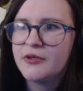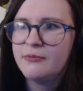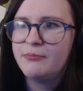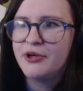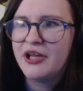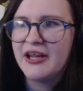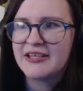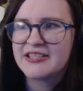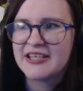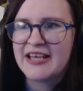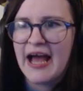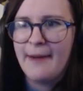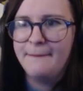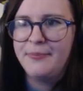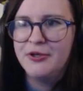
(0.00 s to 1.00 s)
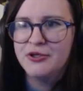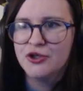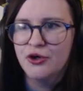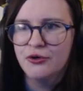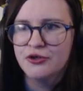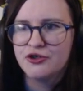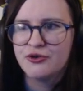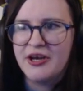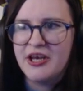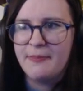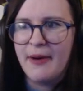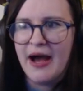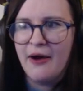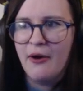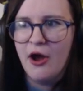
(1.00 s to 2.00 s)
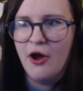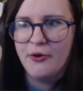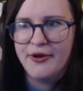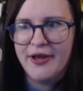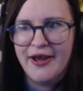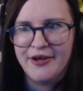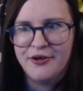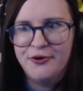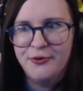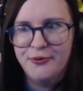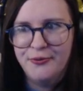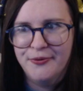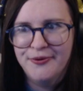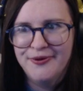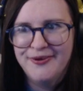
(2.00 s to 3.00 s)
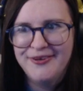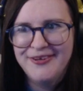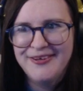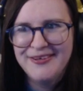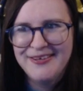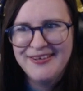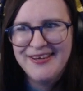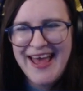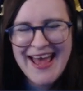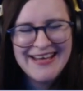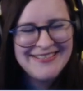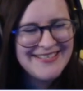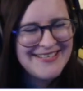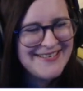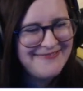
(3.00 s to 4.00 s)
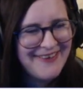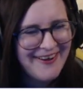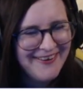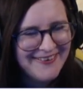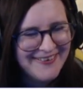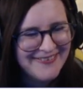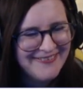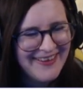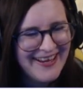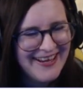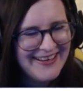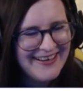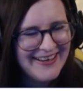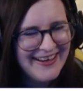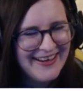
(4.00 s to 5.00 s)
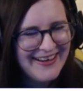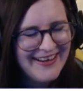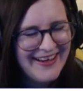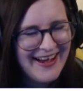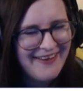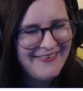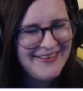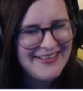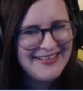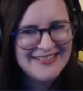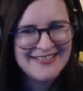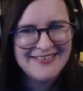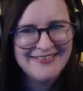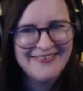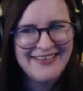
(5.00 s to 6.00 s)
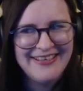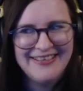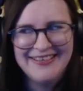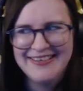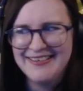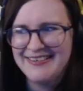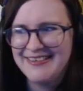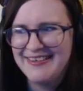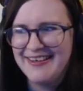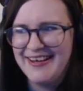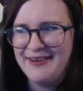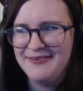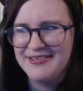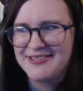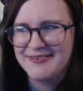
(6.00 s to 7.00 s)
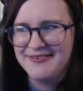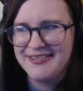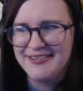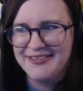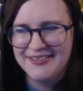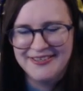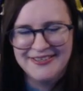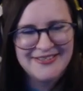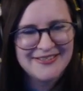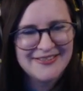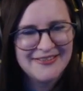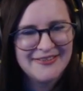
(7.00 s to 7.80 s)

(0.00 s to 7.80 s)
But he likes to camp your door and drain your palate. Okay, cool. Eddie, welcome in. How are you doing? I hope you're doing good.